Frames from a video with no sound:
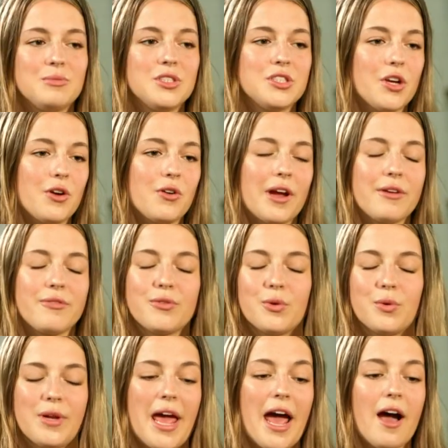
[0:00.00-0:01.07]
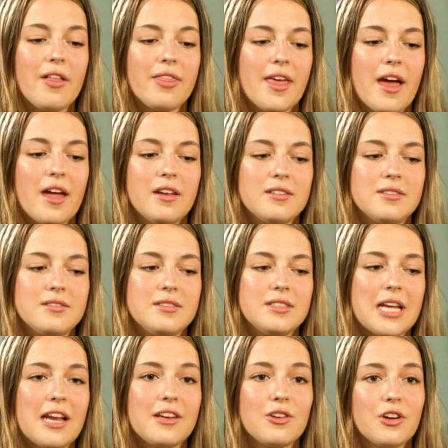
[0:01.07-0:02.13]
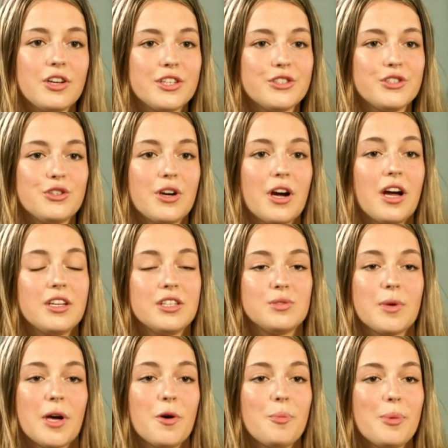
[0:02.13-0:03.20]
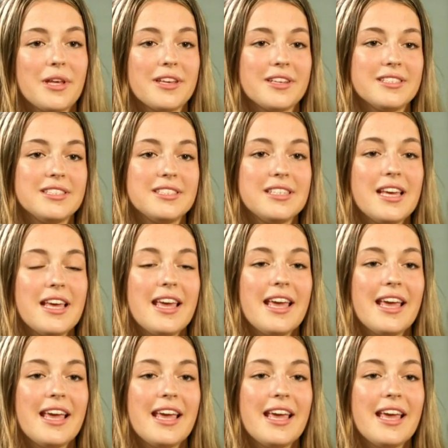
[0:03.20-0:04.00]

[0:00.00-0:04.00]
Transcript: I'm so grateful now that Dad got his new heart as well because